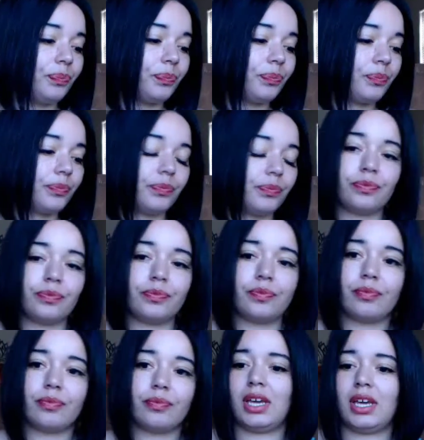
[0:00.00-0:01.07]
okay, I
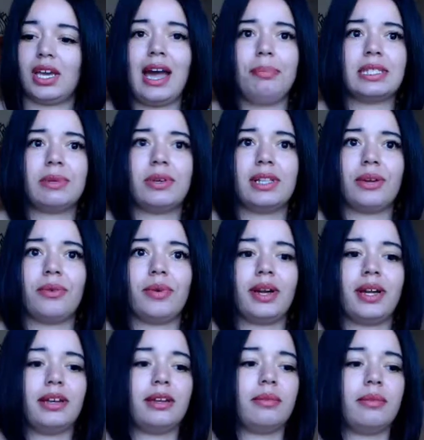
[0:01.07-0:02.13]
put the smoke like
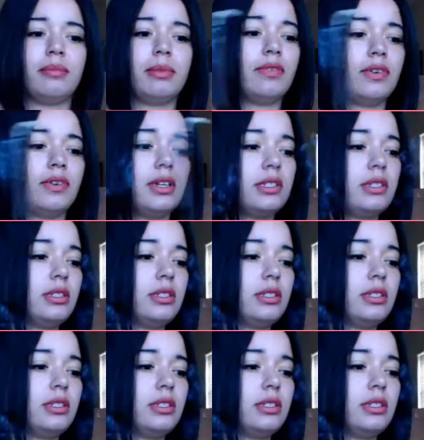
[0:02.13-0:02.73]
right in my face.